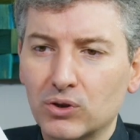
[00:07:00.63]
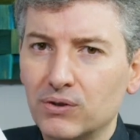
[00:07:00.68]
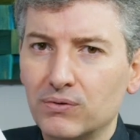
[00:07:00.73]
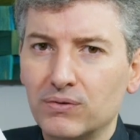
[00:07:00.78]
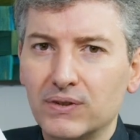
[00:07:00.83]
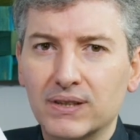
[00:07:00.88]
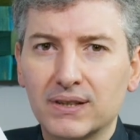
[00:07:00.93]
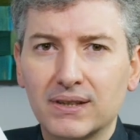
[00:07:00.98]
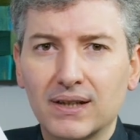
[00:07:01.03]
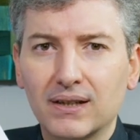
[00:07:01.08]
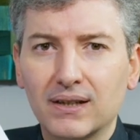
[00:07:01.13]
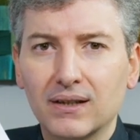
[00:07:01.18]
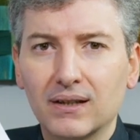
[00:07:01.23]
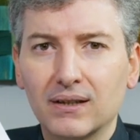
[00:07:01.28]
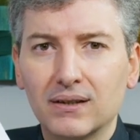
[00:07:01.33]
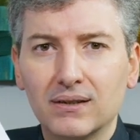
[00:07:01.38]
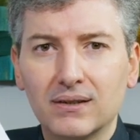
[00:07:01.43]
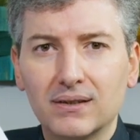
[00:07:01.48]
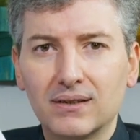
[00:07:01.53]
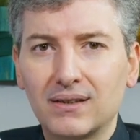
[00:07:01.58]
here
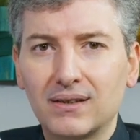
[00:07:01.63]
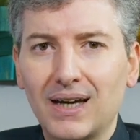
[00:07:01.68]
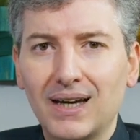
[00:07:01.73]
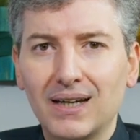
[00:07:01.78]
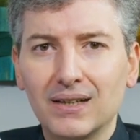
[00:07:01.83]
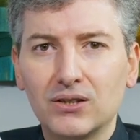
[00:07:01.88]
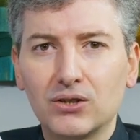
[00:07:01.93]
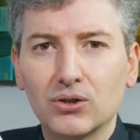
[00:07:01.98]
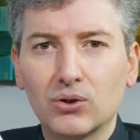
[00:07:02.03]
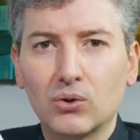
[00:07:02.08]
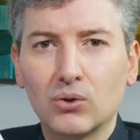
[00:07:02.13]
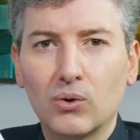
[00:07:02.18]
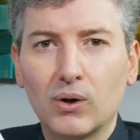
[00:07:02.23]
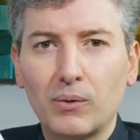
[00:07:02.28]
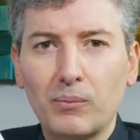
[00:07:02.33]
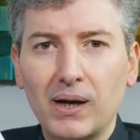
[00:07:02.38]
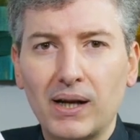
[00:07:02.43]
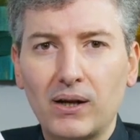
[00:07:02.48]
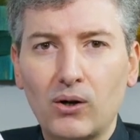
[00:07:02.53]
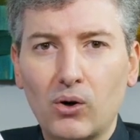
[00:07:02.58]
were
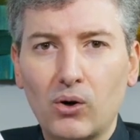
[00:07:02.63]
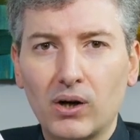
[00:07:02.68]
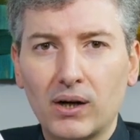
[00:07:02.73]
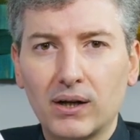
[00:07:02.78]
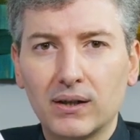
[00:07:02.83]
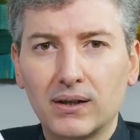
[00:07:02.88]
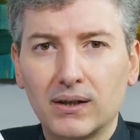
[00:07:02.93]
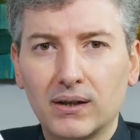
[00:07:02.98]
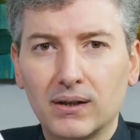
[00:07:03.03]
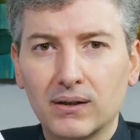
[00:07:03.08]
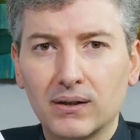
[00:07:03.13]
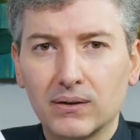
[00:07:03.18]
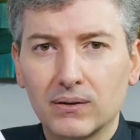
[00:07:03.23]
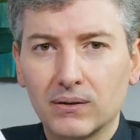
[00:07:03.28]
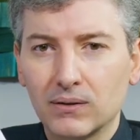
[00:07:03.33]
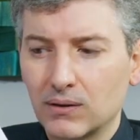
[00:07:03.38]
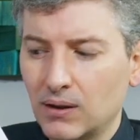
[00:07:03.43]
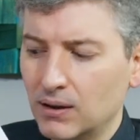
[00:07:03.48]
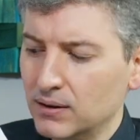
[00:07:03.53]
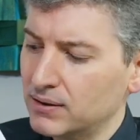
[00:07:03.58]
well
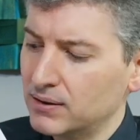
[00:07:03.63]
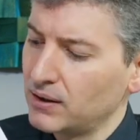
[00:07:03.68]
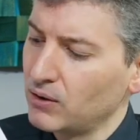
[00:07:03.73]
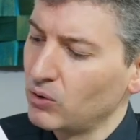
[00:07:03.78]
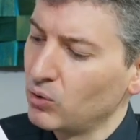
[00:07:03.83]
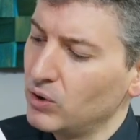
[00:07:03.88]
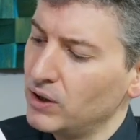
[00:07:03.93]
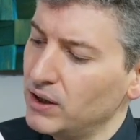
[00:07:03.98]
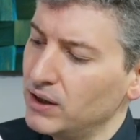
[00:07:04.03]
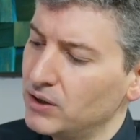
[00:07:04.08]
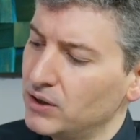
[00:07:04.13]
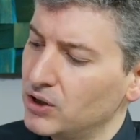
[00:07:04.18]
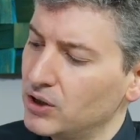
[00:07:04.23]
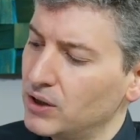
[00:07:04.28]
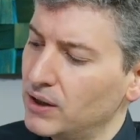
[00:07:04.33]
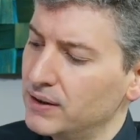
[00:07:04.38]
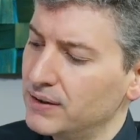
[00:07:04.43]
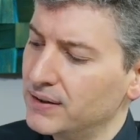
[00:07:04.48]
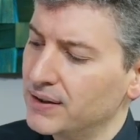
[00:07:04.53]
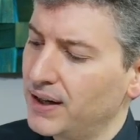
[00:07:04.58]
documented,
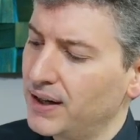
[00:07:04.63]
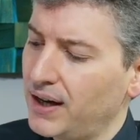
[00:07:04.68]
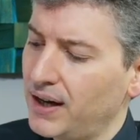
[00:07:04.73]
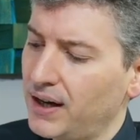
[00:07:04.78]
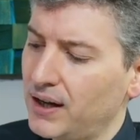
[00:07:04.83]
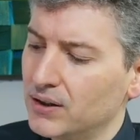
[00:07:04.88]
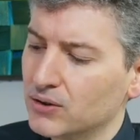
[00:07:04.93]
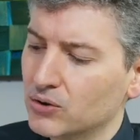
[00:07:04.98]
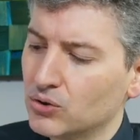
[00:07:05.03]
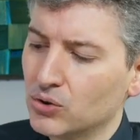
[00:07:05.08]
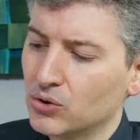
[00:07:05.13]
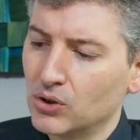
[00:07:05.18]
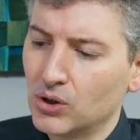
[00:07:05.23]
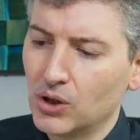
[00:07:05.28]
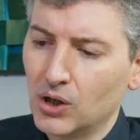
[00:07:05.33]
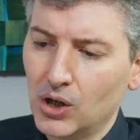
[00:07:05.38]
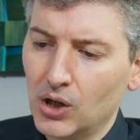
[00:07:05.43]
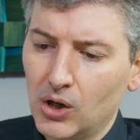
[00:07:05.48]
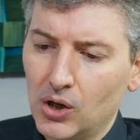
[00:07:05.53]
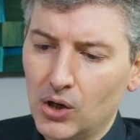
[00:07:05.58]
both from an
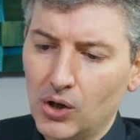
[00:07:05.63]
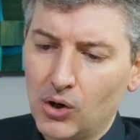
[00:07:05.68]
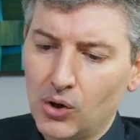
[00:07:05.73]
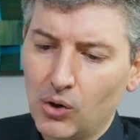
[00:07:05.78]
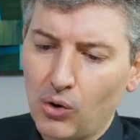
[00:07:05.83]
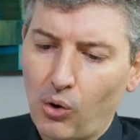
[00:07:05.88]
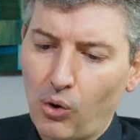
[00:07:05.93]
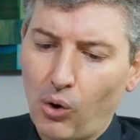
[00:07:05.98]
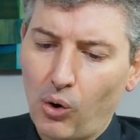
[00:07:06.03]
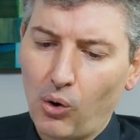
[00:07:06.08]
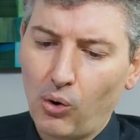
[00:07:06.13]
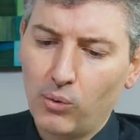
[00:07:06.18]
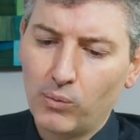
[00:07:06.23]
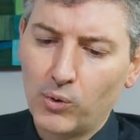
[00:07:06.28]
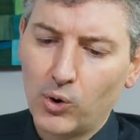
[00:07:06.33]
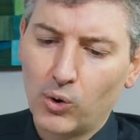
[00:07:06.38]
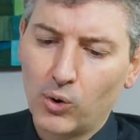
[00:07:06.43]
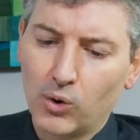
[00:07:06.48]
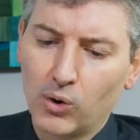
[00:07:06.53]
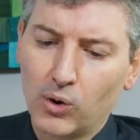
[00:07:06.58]
aesthetic point of
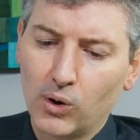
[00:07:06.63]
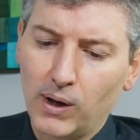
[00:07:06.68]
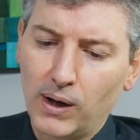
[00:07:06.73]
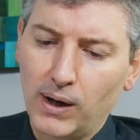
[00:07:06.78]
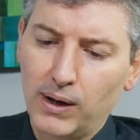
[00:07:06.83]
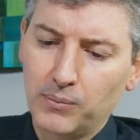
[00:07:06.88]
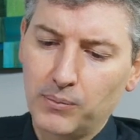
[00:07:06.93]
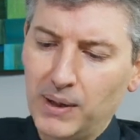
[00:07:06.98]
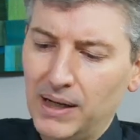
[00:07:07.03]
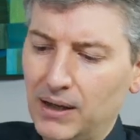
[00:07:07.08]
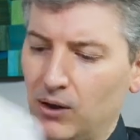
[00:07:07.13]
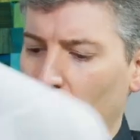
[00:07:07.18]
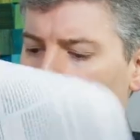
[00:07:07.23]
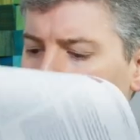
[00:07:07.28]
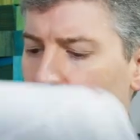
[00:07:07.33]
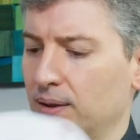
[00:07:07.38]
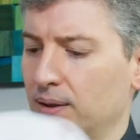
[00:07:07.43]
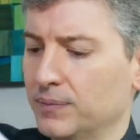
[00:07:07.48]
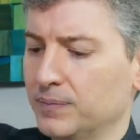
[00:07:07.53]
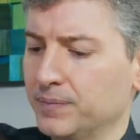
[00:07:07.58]
view, with the
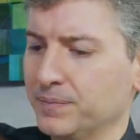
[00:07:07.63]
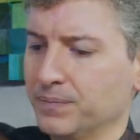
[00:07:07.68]
improvement of